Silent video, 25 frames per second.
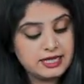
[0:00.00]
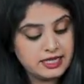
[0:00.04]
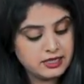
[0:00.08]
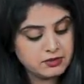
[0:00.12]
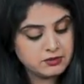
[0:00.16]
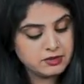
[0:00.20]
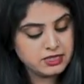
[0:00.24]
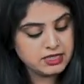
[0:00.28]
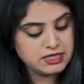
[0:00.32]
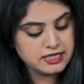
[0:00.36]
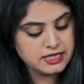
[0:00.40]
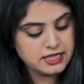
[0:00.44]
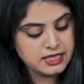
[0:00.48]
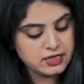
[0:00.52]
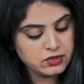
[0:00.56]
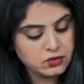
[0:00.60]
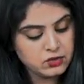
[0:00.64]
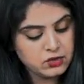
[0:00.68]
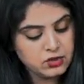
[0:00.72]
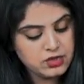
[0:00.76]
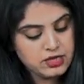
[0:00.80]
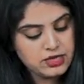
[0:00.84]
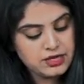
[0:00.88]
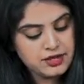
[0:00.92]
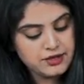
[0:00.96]
Let me tell
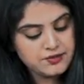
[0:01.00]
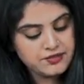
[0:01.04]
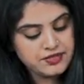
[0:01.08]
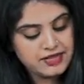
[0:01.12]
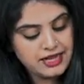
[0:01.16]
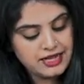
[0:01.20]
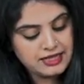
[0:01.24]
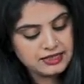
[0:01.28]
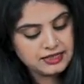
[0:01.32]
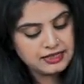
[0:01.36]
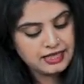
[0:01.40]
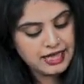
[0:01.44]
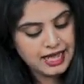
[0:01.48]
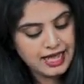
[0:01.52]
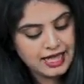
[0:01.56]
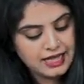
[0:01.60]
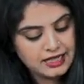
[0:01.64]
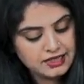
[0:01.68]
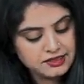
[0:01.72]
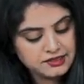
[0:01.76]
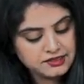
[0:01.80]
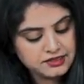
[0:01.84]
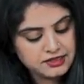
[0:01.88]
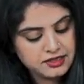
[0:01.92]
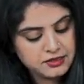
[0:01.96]
you that
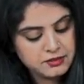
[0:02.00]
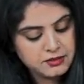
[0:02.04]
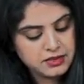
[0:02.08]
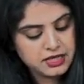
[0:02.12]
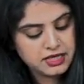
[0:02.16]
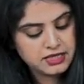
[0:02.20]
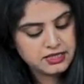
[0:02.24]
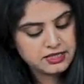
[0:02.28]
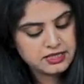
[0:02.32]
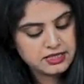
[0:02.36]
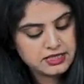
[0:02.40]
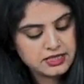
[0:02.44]
thalassemia,